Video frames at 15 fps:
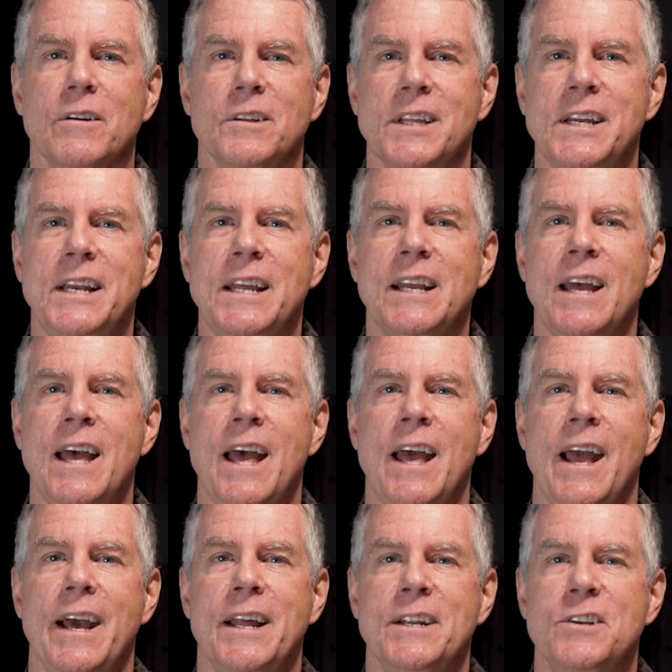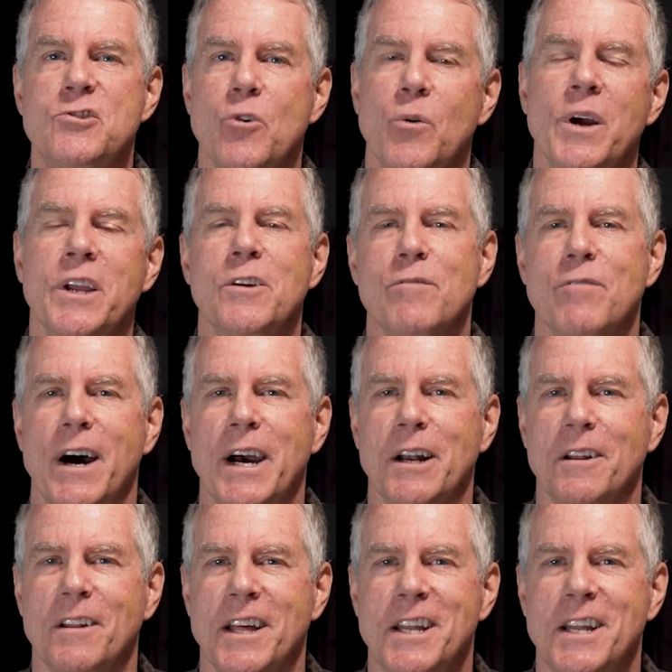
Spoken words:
cleaning, and enjoying your vinyl.